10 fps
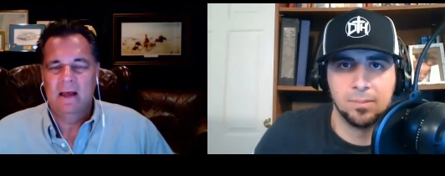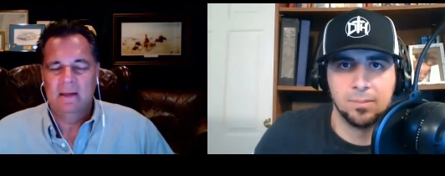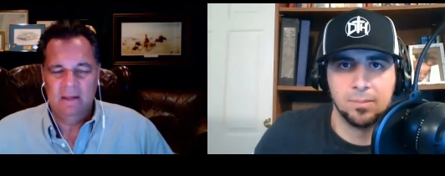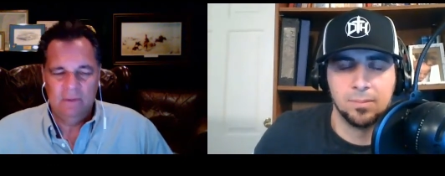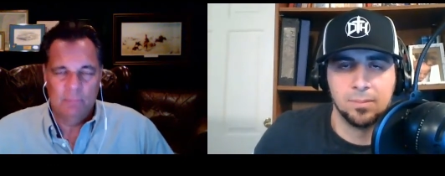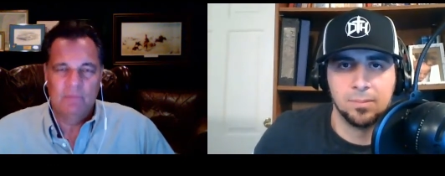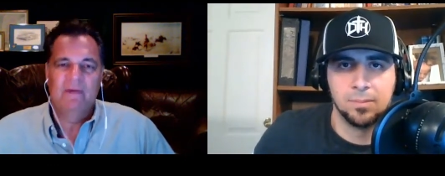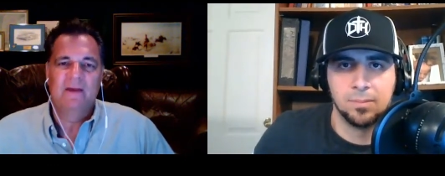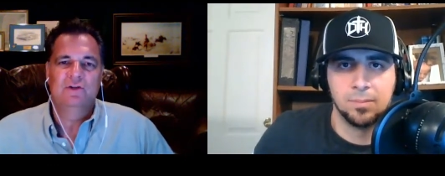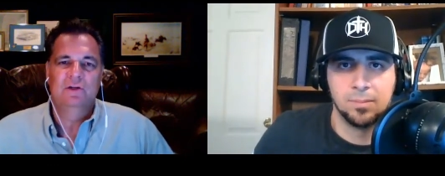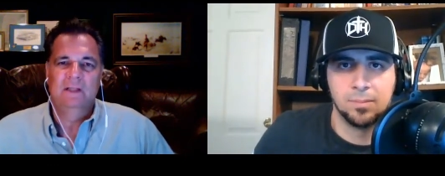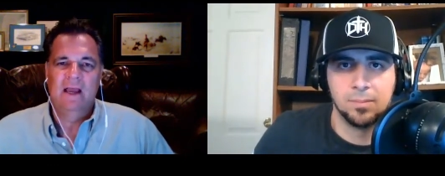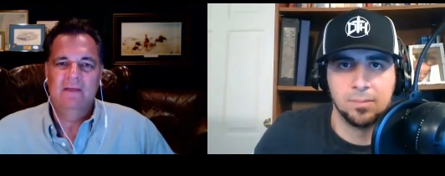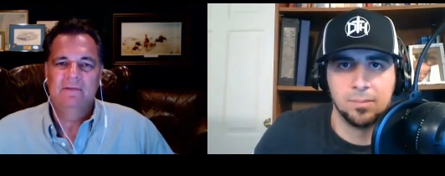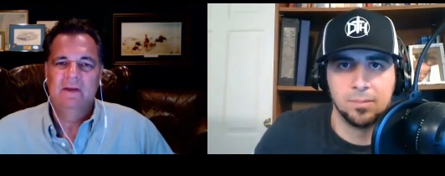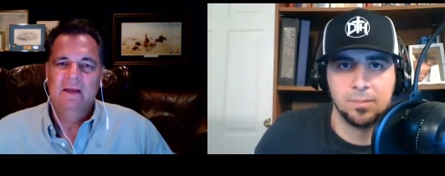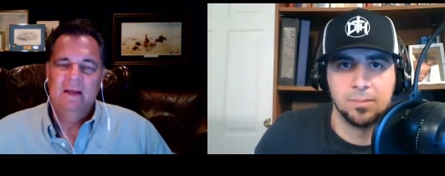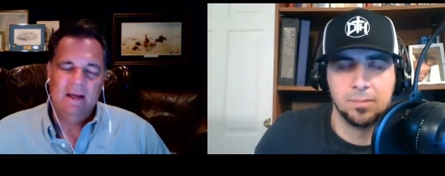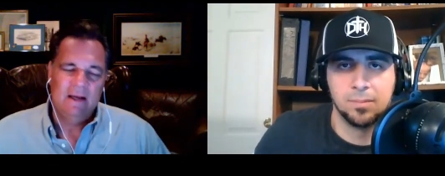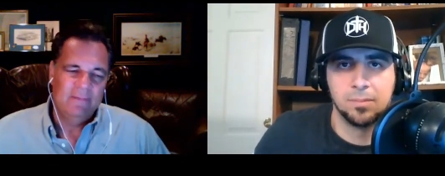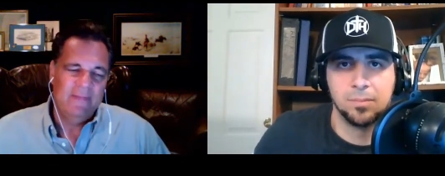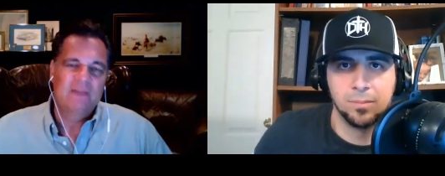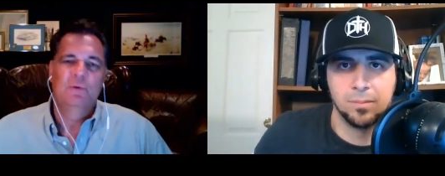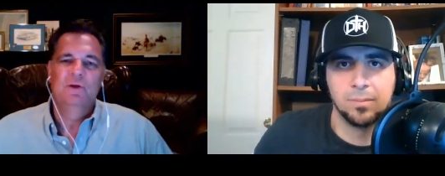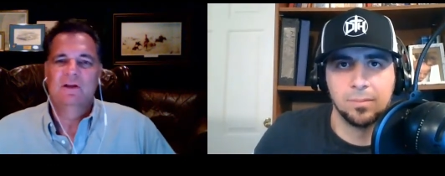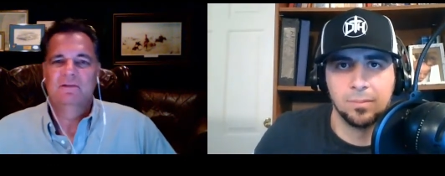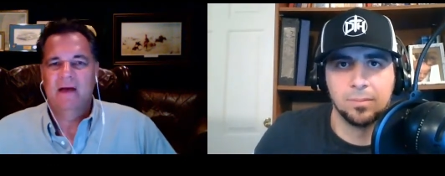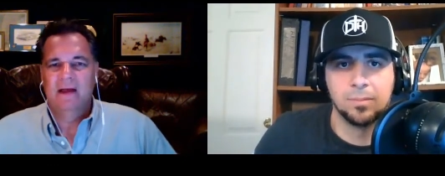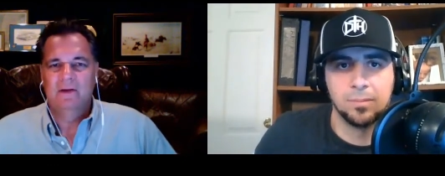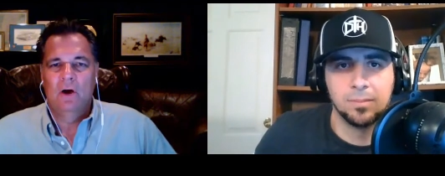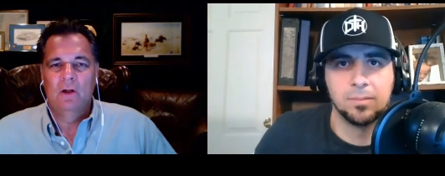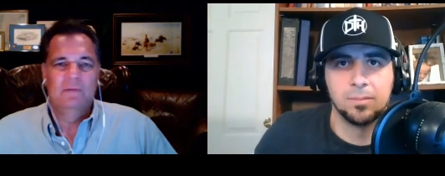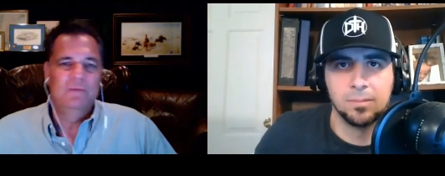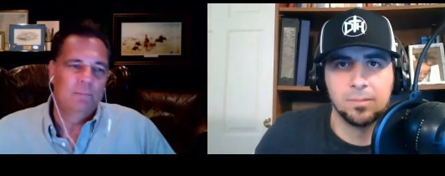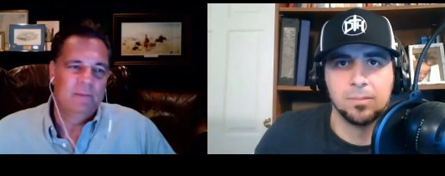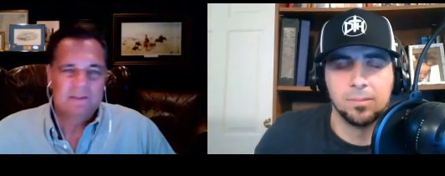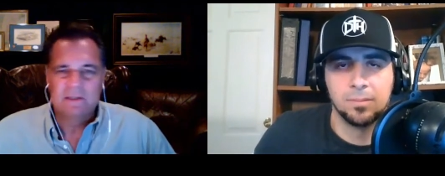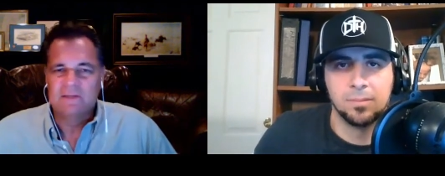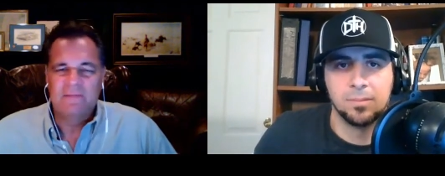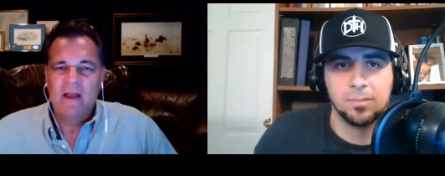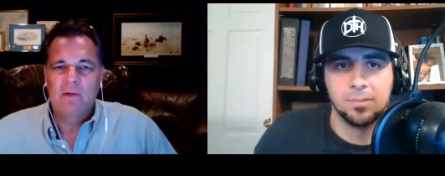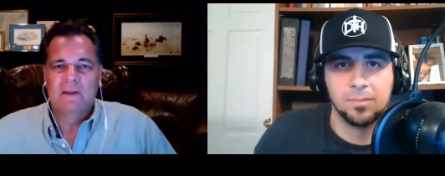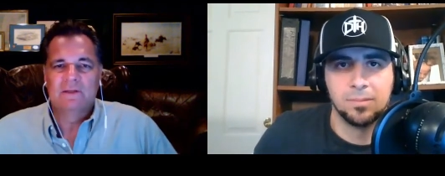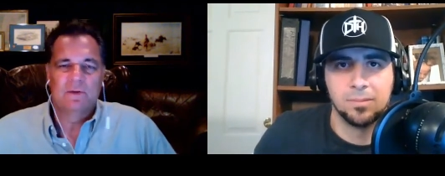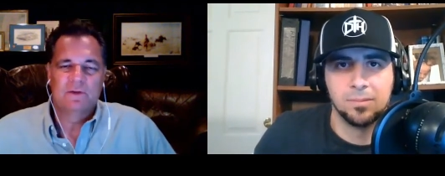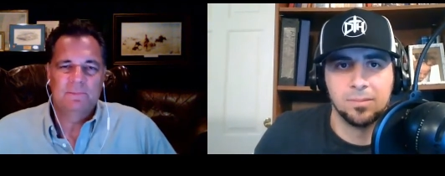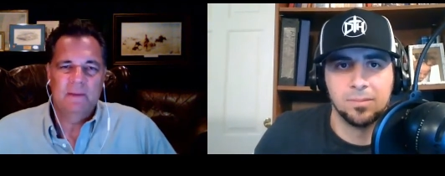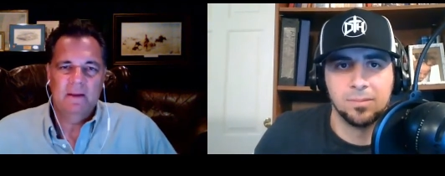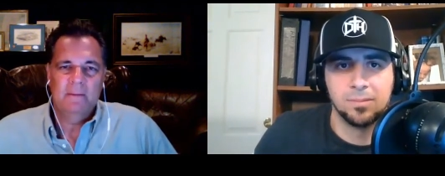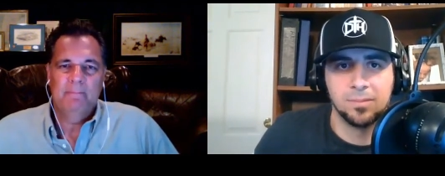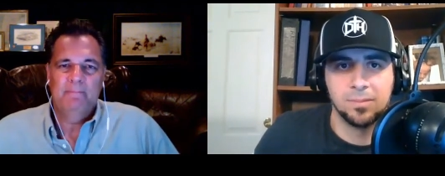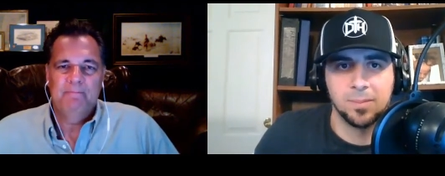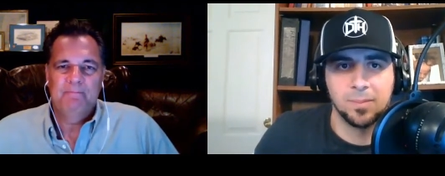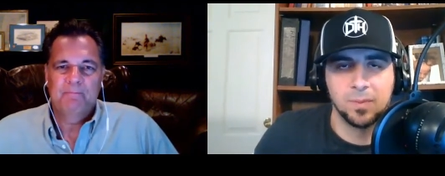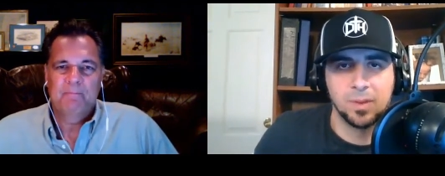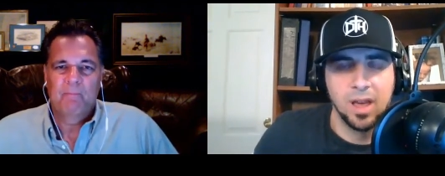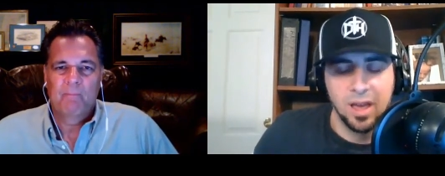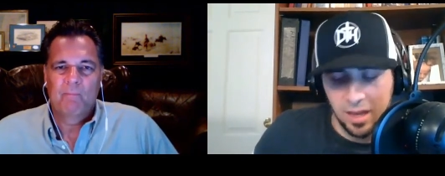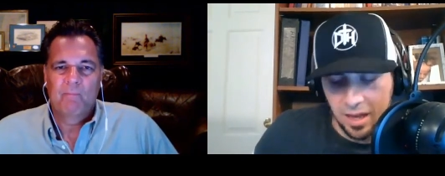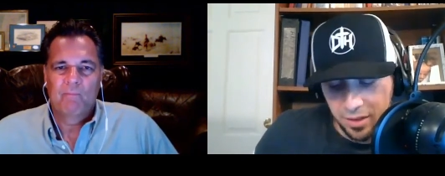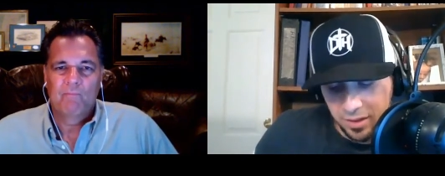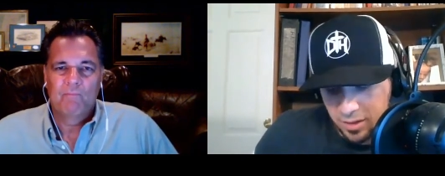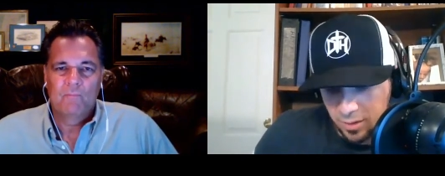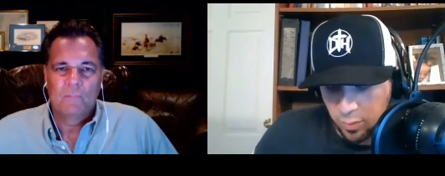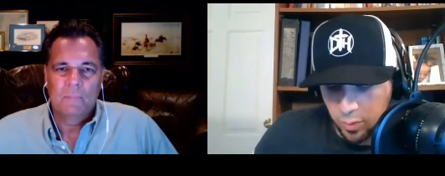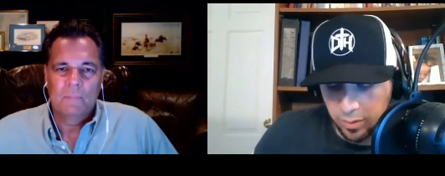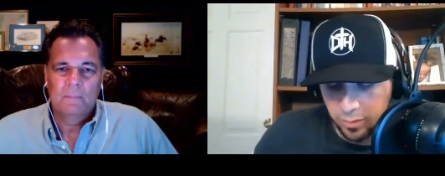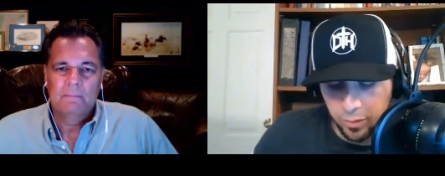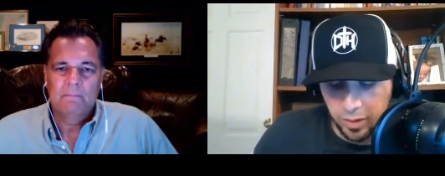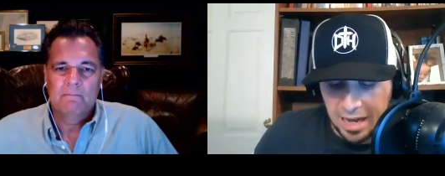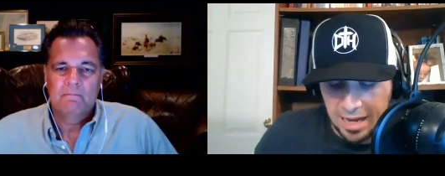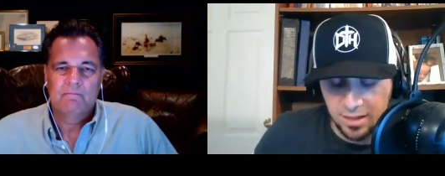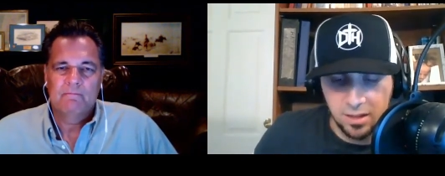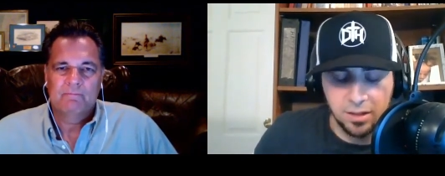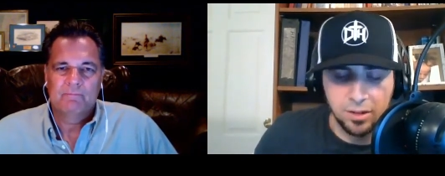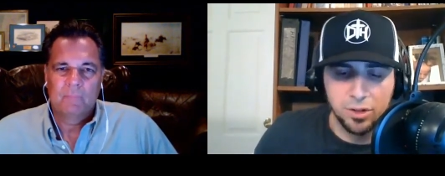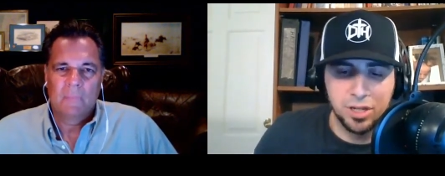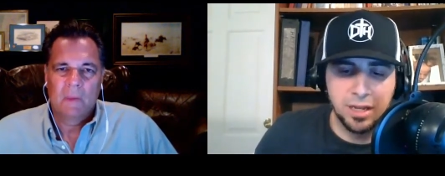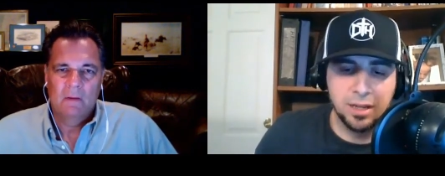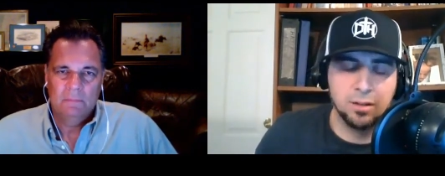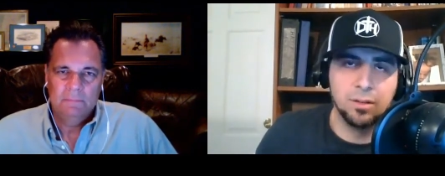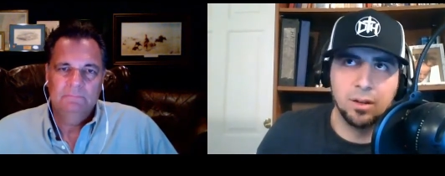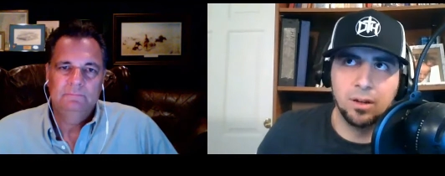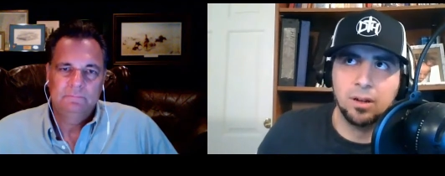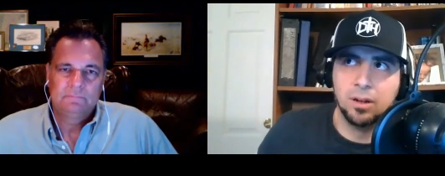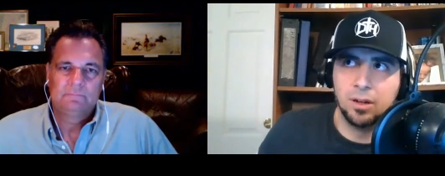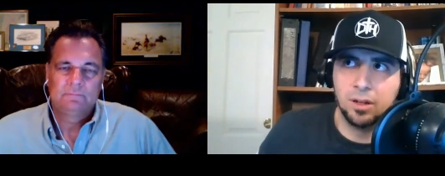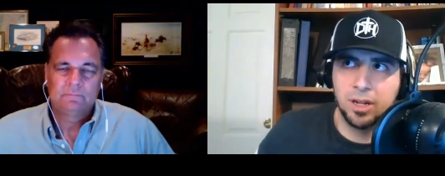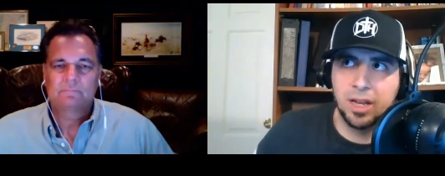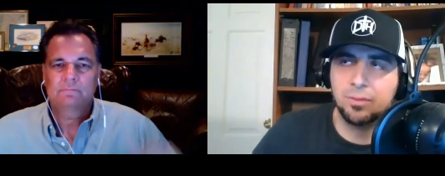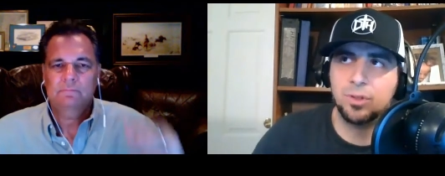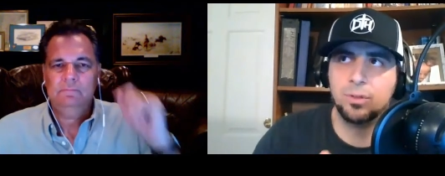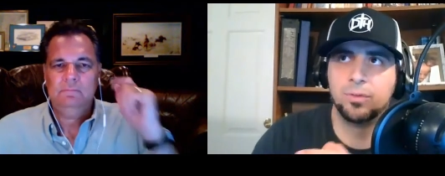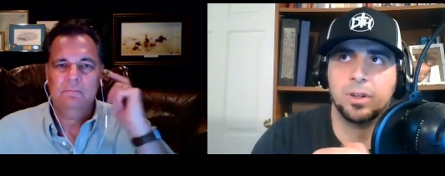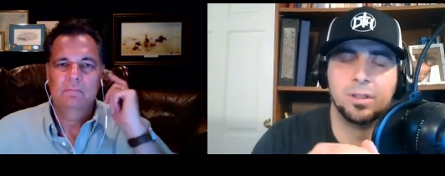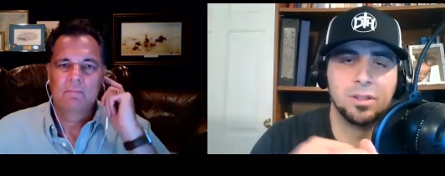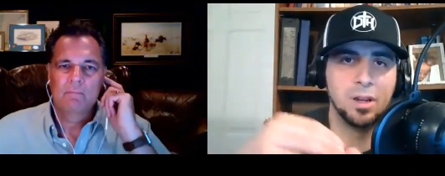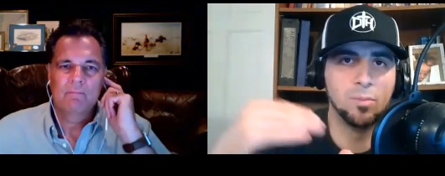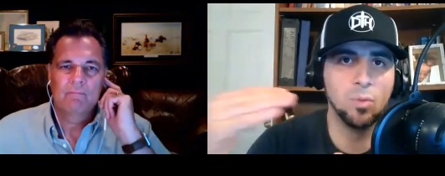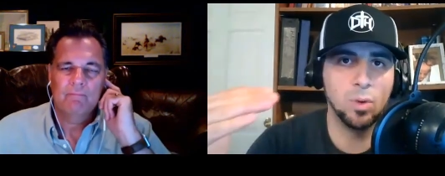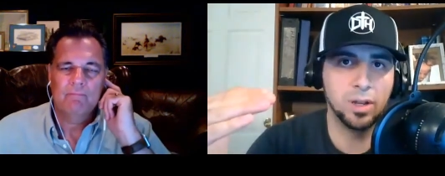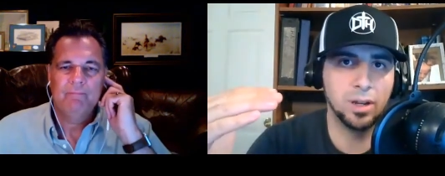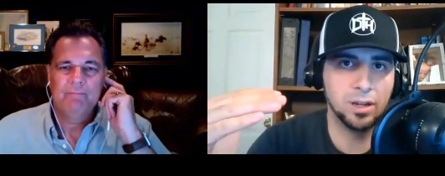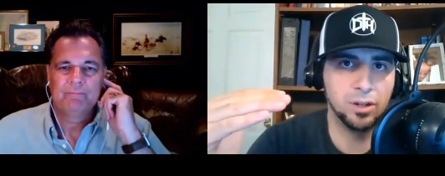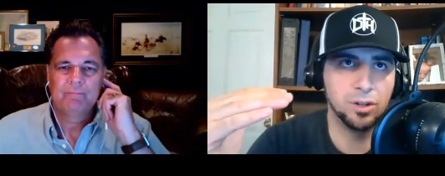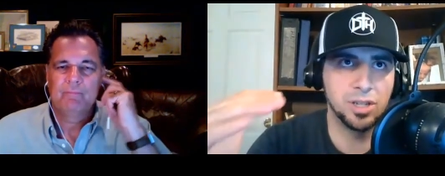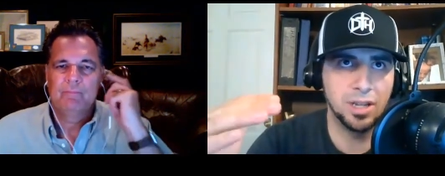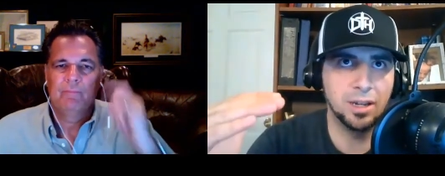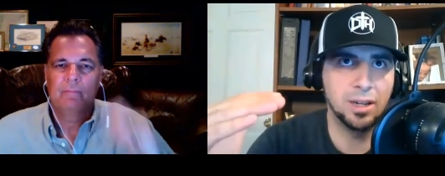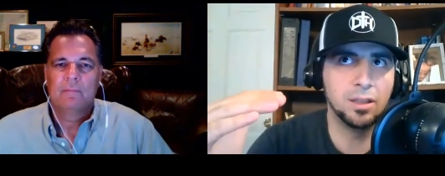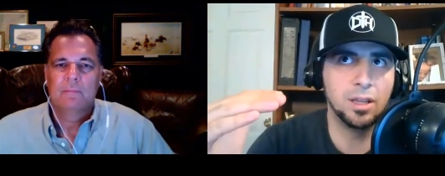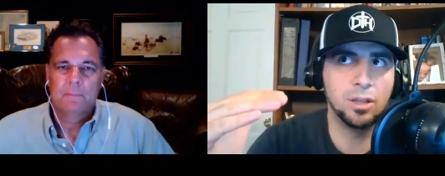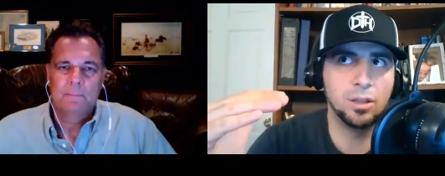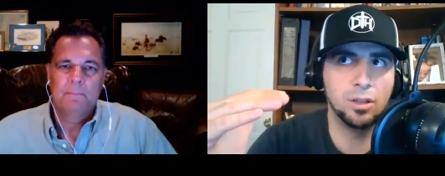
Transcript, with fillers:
Speaker 1: in your professional life. Uh, that's where you're going to find all of your pistons firing, so to speak.
Speaker 2: I think that's important for guys to understand on kind of two fronts. Number one, understanding that